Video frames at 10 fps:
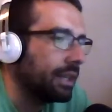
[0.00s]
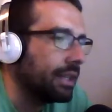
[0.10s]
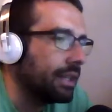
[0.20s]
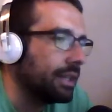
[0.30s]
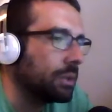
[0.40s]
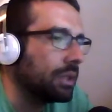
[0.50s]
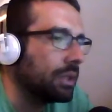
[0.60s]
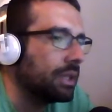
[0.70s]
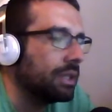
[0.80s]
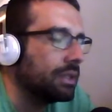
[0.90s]
is what it
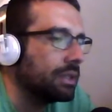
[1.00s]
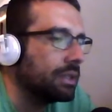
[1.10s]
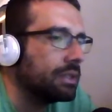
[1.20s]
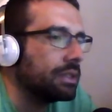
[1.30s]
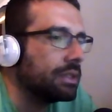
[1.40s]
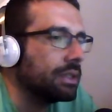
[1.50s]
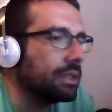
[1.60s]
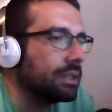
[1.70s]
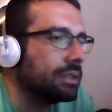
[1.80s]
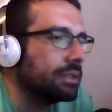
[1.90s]
is. It's,
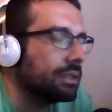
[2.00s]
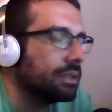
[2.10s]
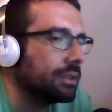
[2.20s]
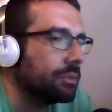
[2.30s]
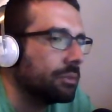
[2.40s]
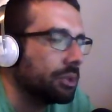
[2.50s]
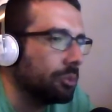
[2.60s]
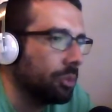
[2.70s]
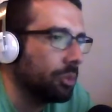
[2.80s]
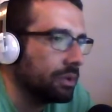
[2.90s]
pick your
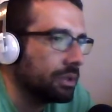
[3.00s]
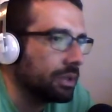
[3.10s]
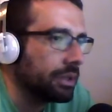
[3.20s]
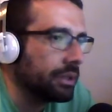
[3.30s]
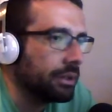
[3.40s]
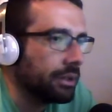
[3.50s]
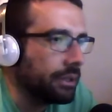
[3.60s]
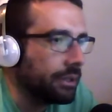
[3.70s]
poison here.